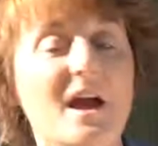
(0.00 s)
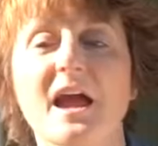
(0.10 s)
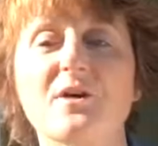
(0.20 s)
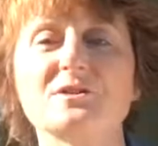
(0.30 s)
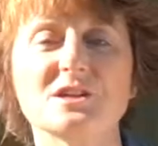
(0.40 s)

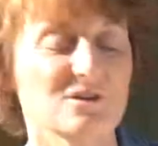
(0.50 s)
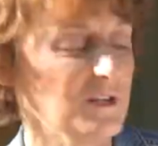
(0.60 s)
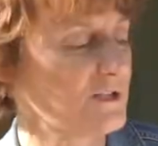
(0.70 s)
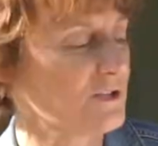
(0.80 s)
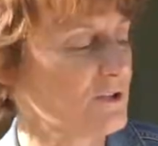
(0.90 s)
errands that you
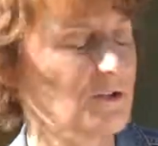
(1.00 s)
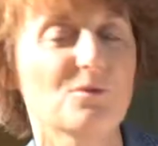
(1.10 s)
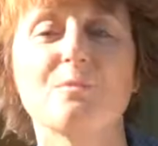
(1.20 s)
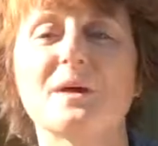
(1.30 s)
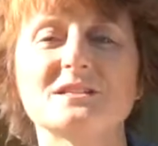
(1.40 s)
need to
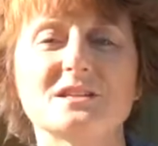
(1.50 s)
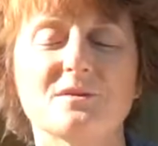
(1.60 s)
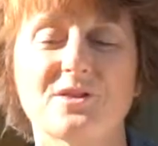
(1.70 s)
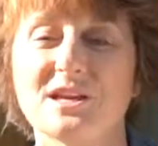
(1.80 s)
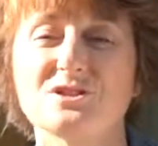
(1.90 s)
do, places,
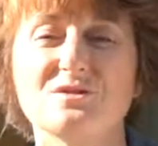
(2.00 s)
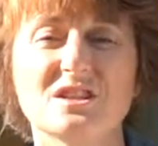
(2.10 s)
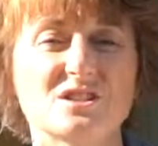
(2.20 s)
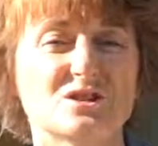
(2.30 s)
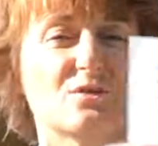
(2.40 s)
things you
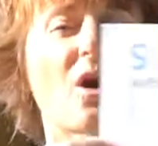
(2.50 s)
need to do,